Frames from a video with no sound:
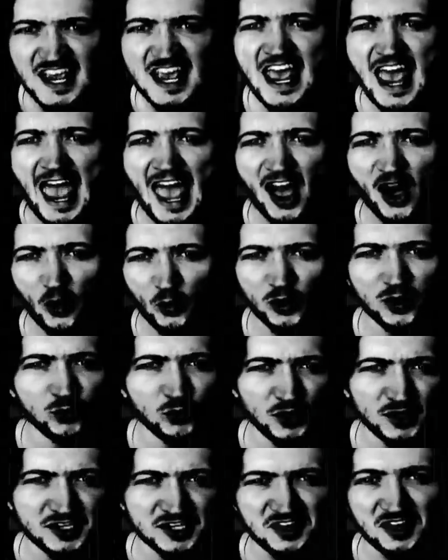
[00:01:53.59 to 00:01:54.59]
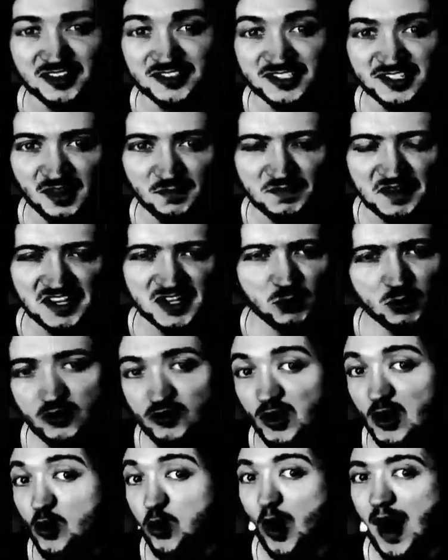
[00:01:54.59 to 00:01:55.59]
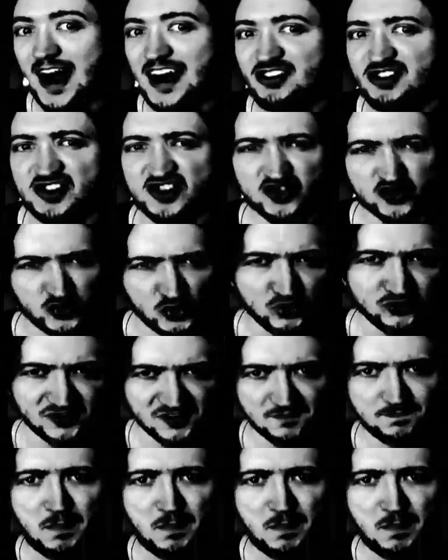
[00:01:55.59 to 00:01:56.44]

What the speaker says: Hell, we're working on something that would require intrusive,